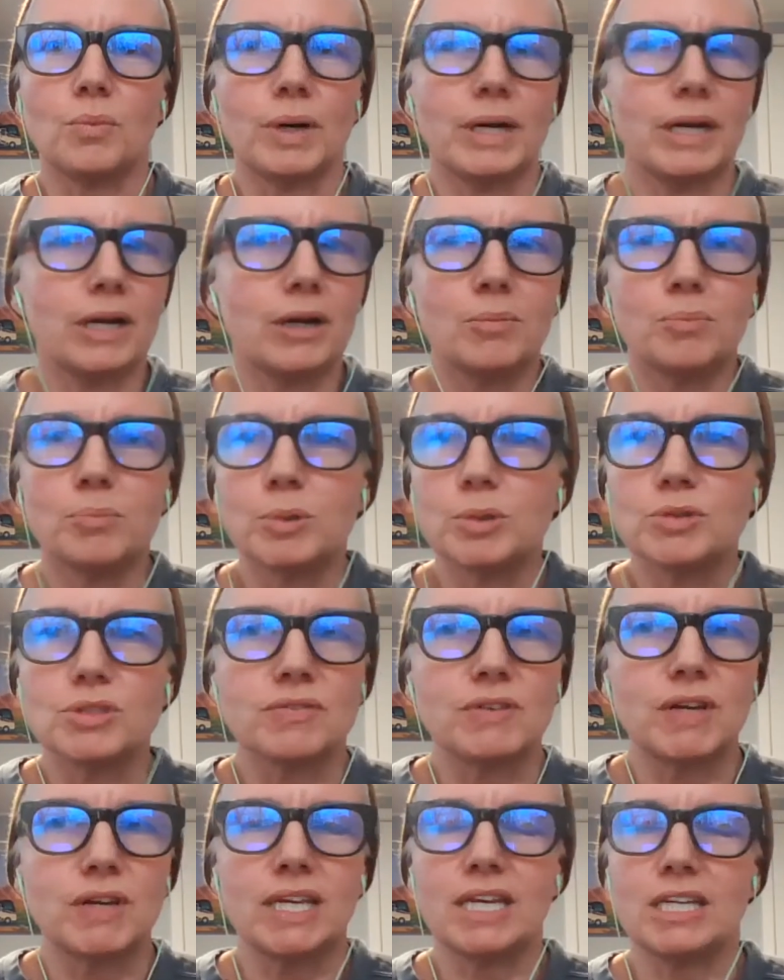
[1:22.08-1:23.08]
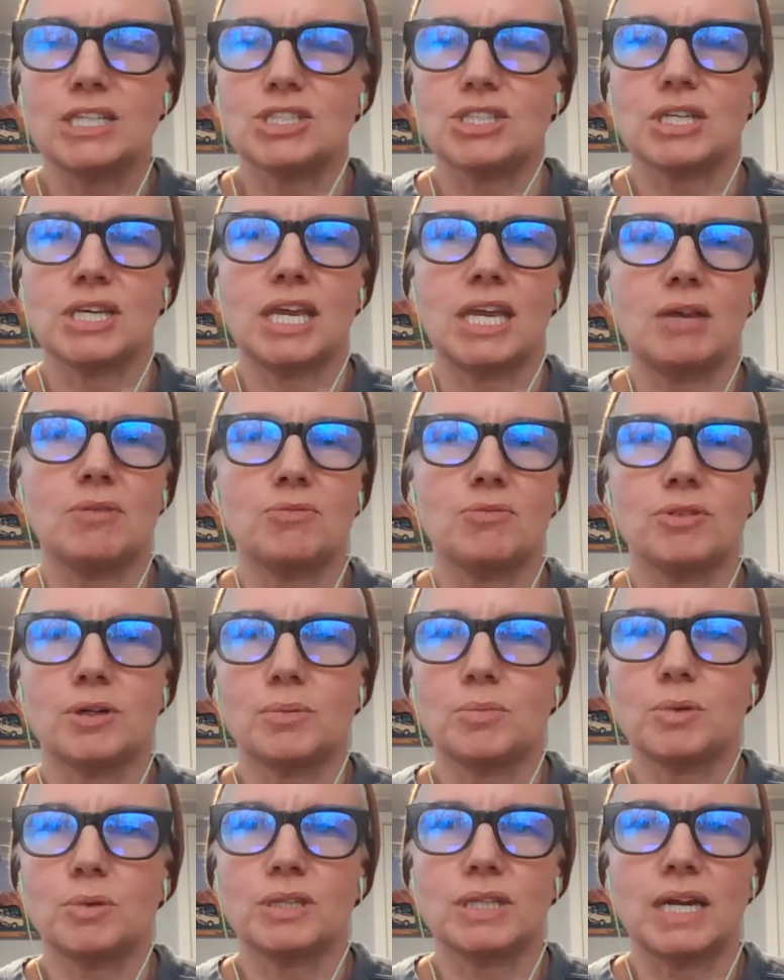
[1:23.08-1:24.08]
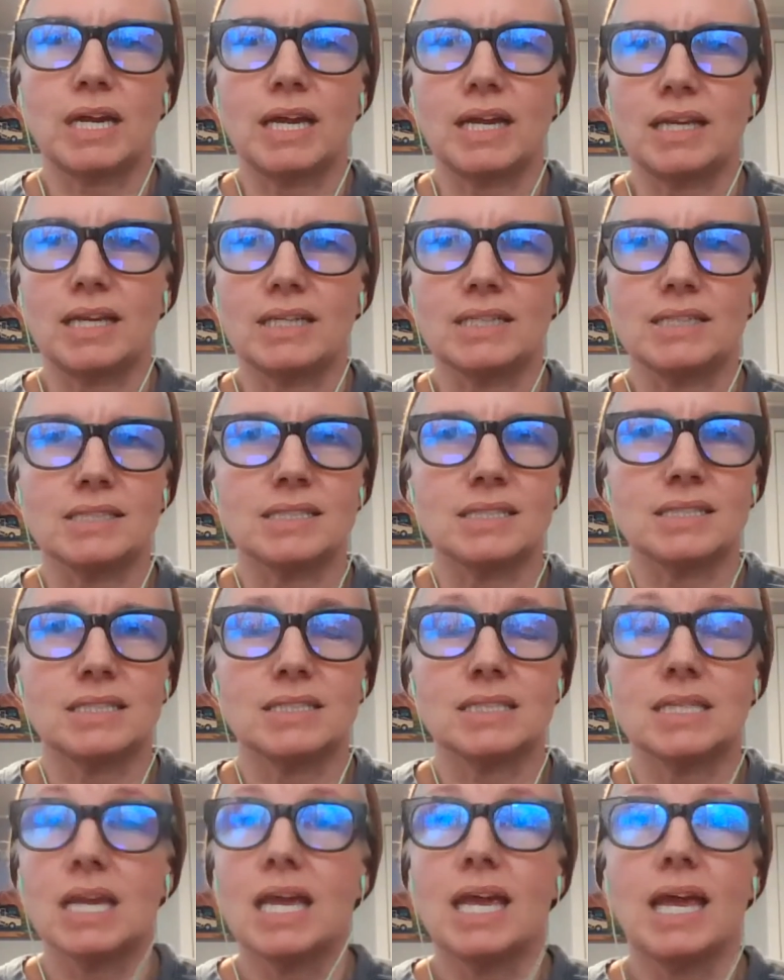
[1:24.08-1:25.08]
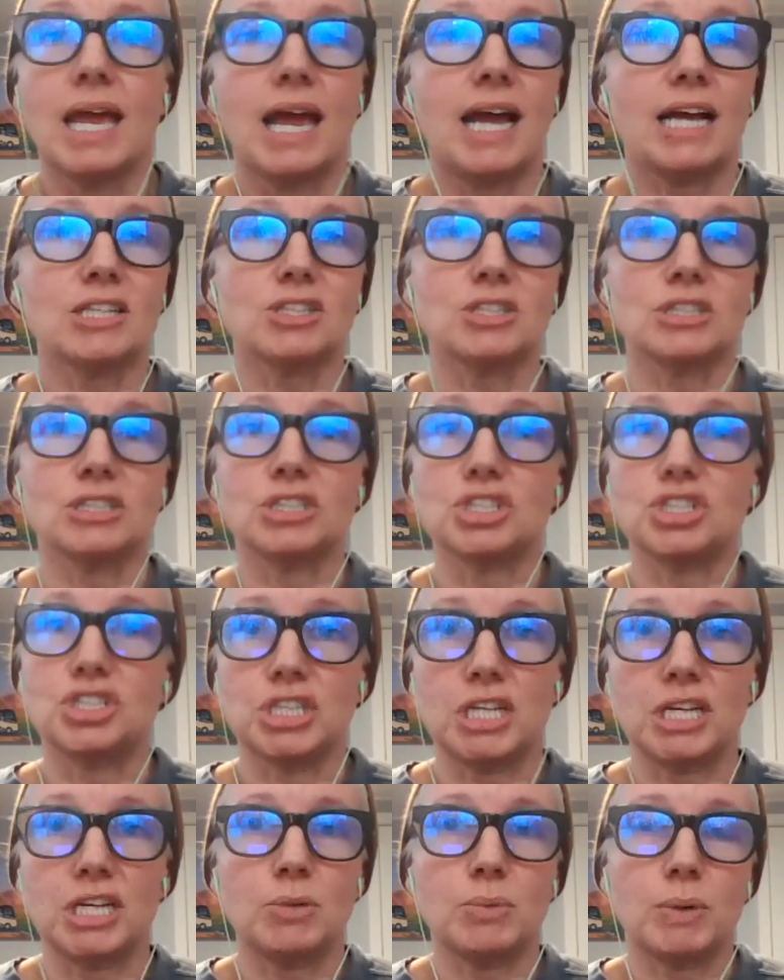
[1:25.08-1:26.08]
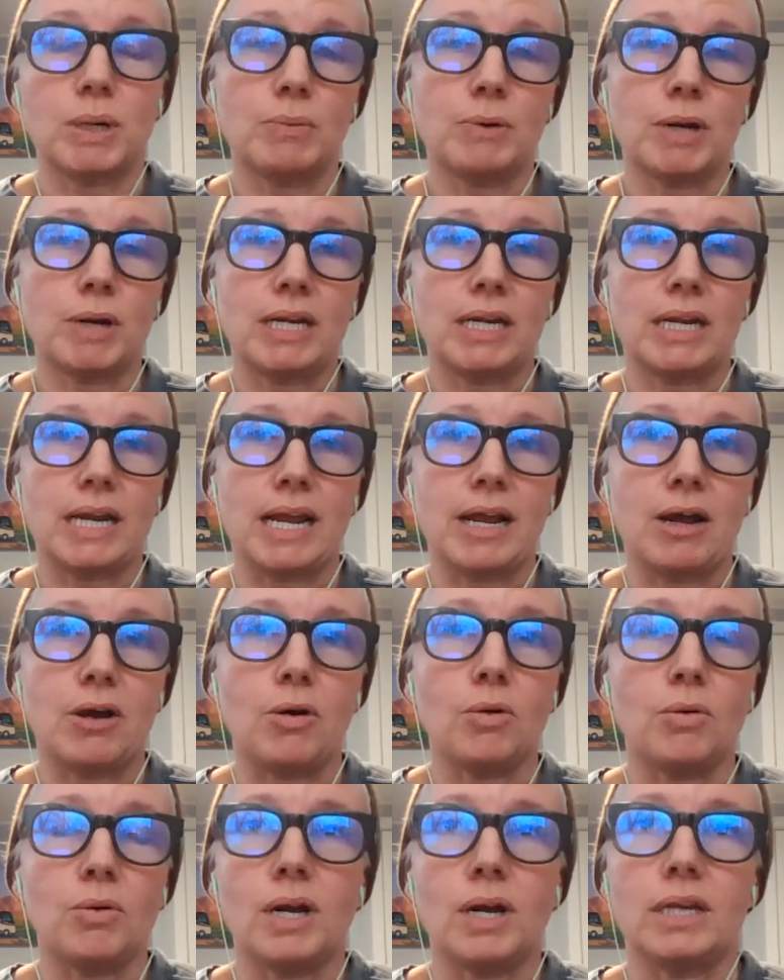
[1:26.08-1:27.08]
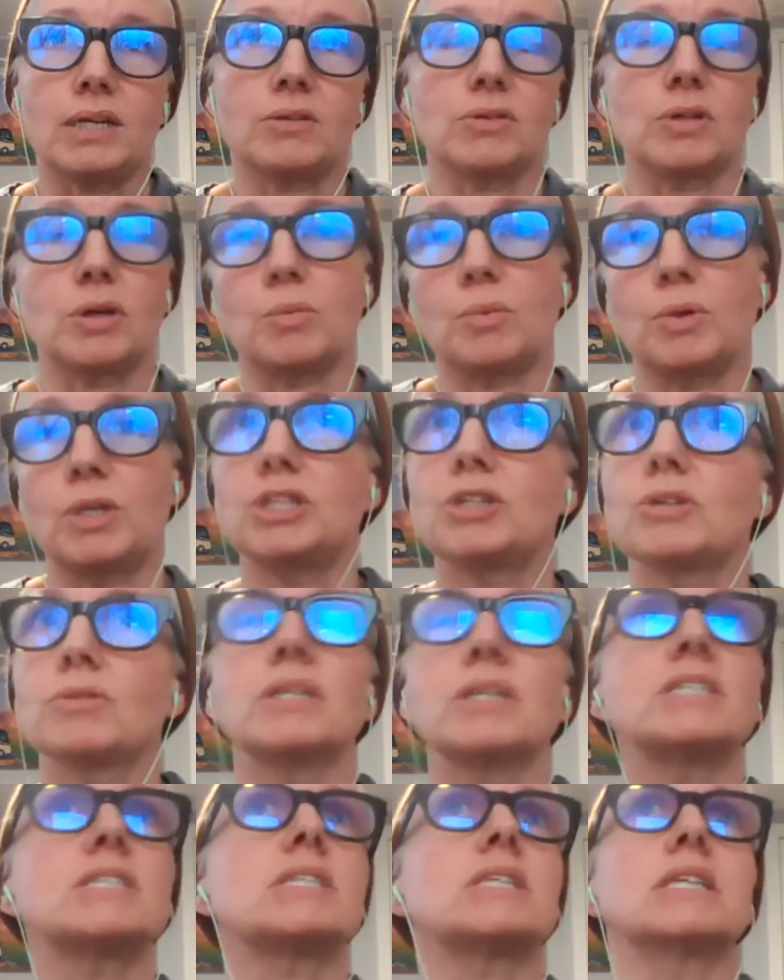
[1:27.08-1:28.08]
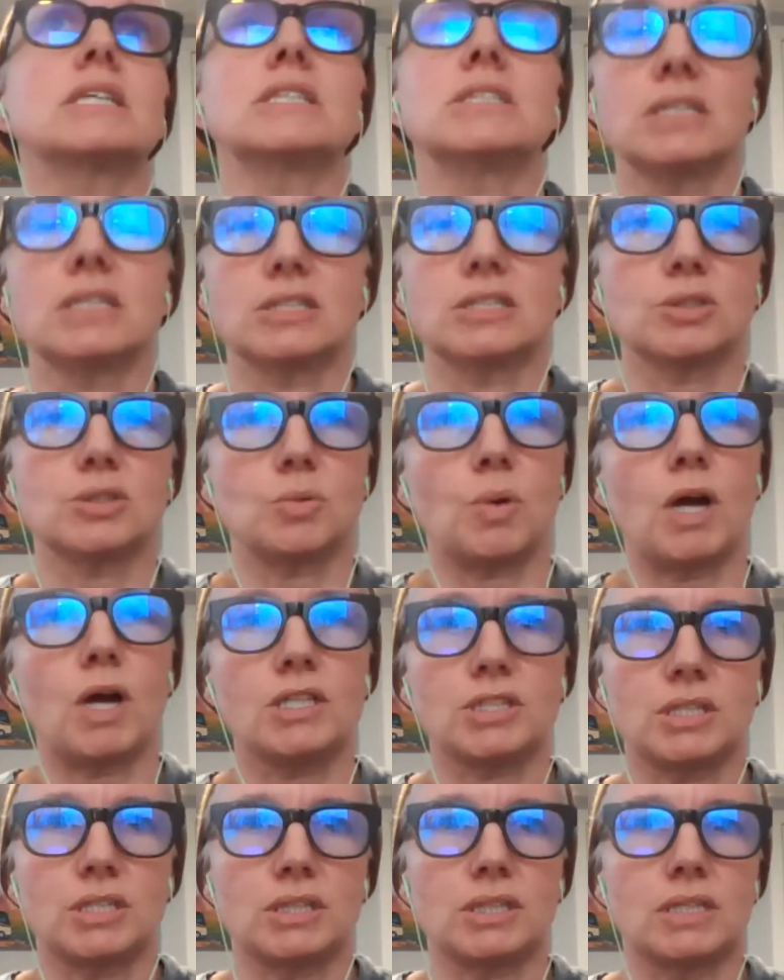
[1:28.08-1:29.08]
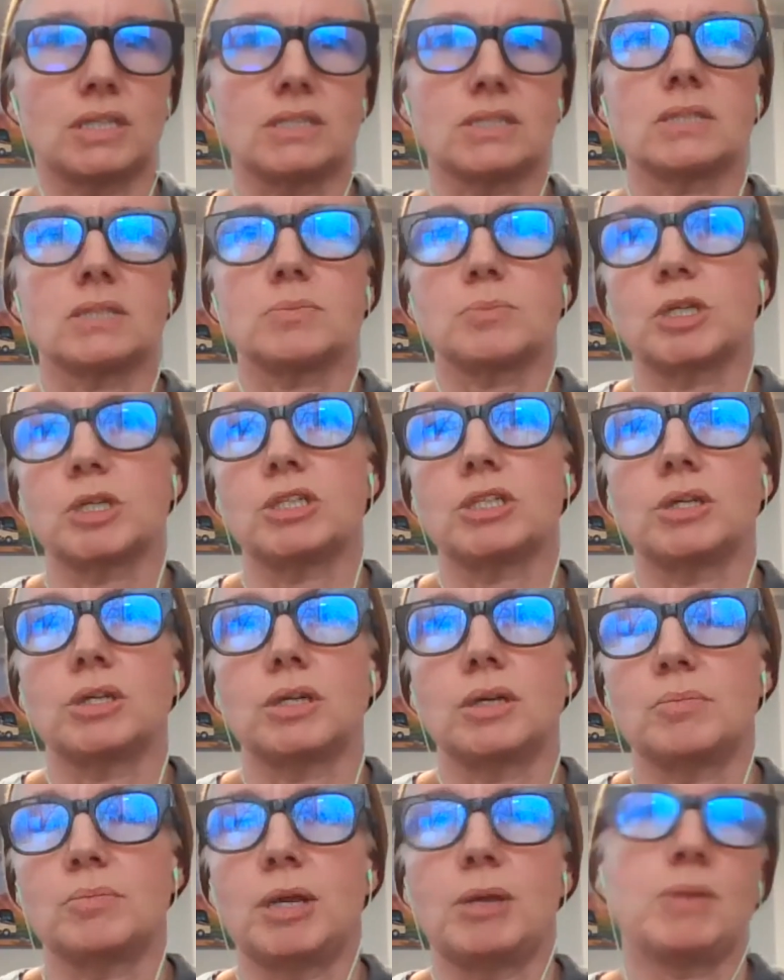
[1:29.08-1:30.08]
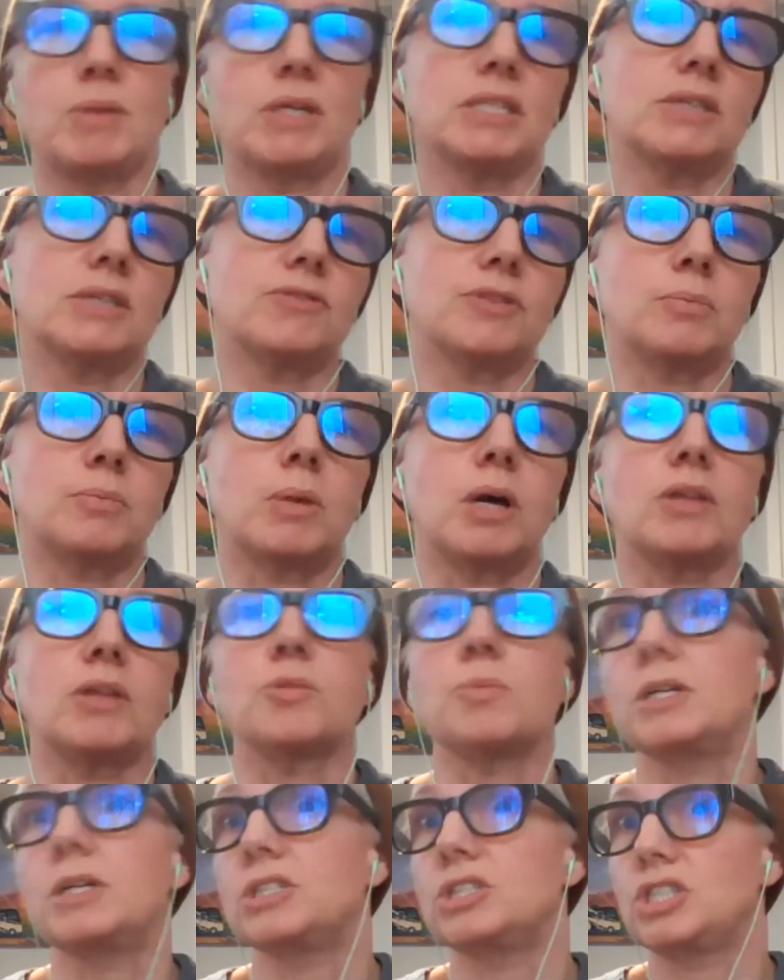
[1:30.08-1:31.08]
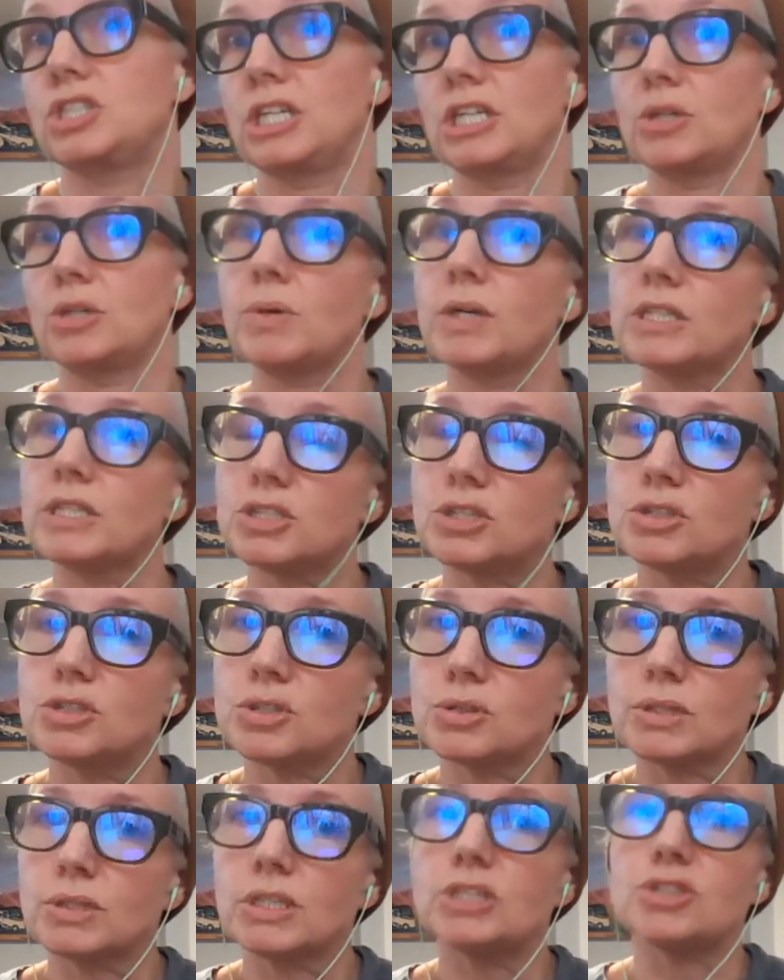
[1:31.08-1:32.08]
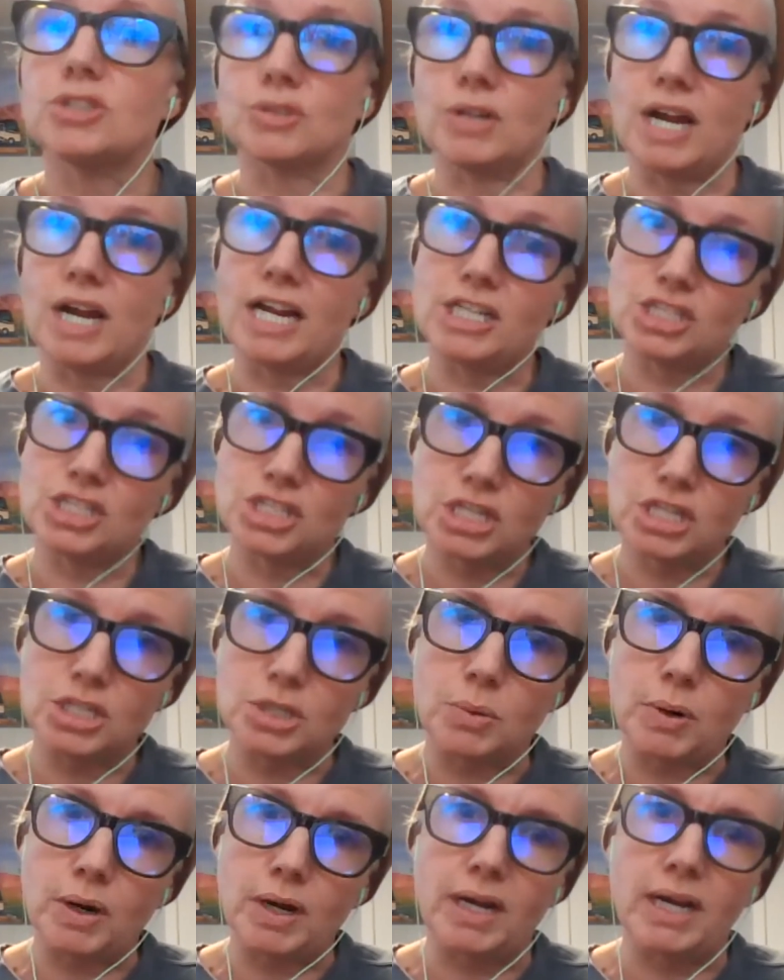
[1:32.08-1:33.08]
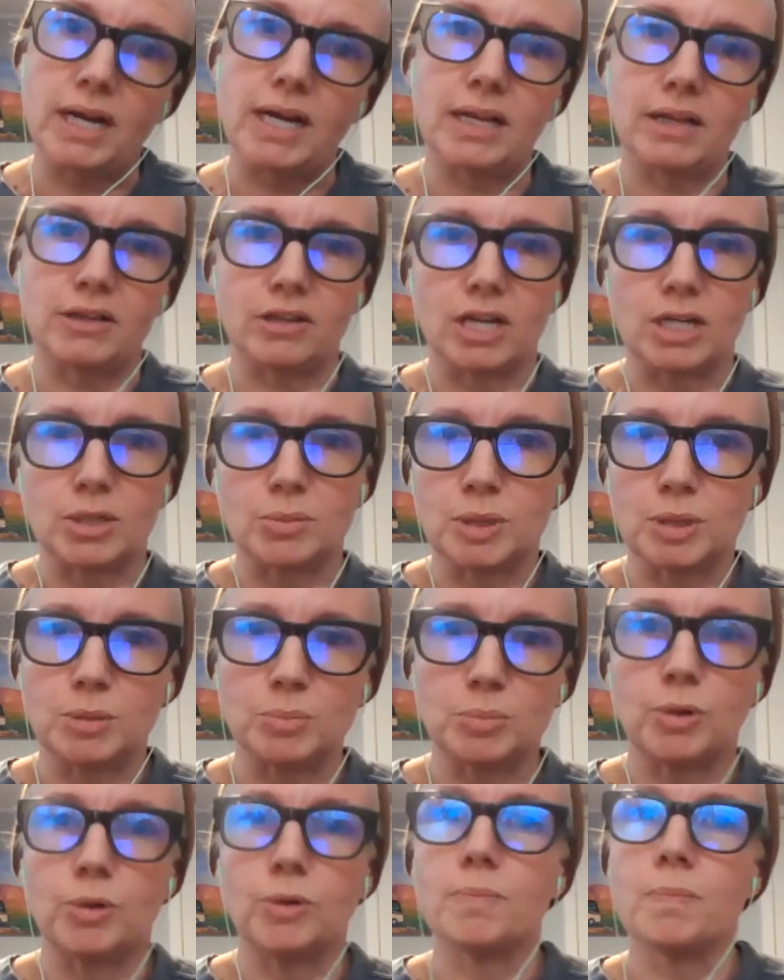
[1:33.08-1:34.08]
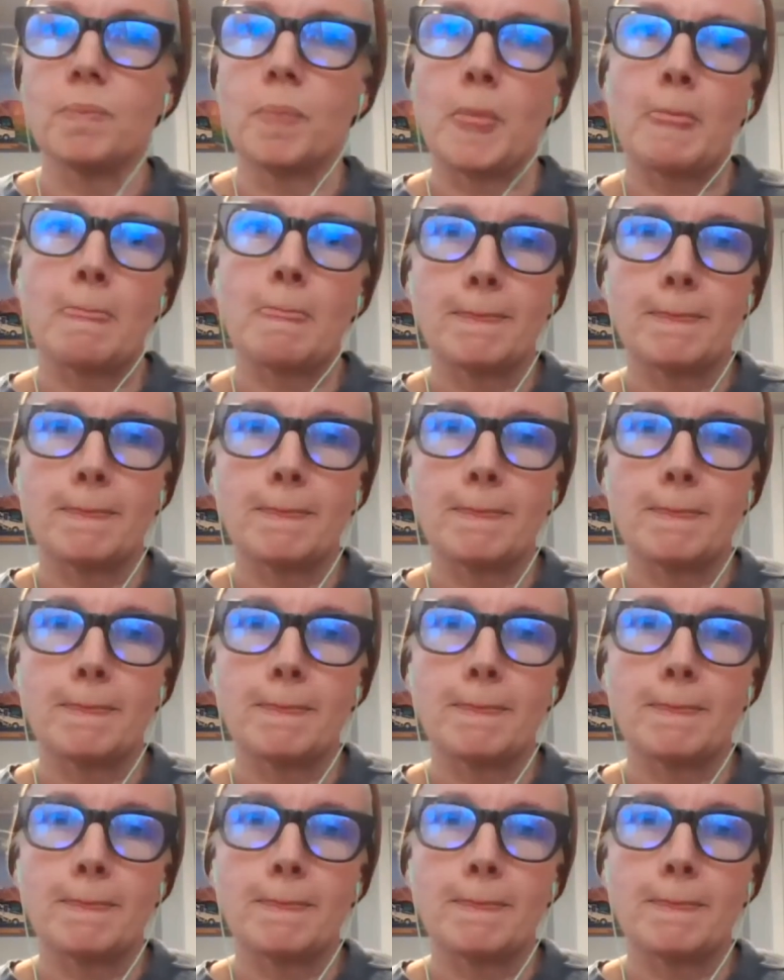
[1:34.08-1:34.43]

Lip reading: where Booze Vacation came from. What the heck is this? Actually, it's January right now. I don't know when you're listening to this or watching this, but it may be a different month. But January is usually dry January. A lot of people,